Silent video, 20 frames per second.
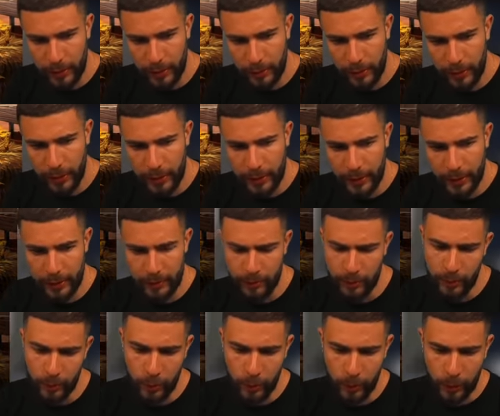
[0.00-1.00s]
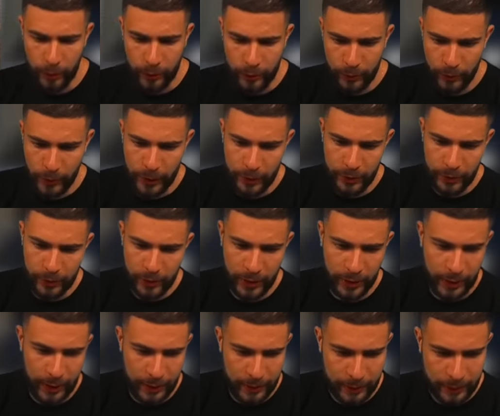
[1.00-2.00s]
All right, guys, one more bonus buy, just
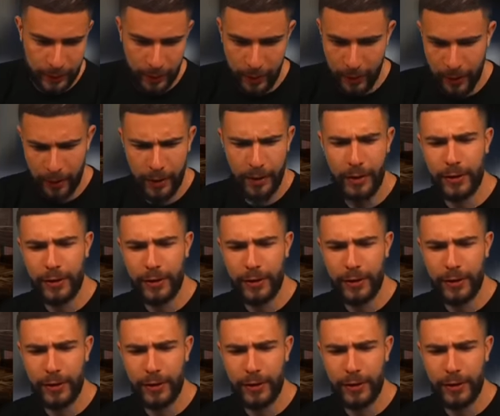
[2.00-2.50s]
like yesterday.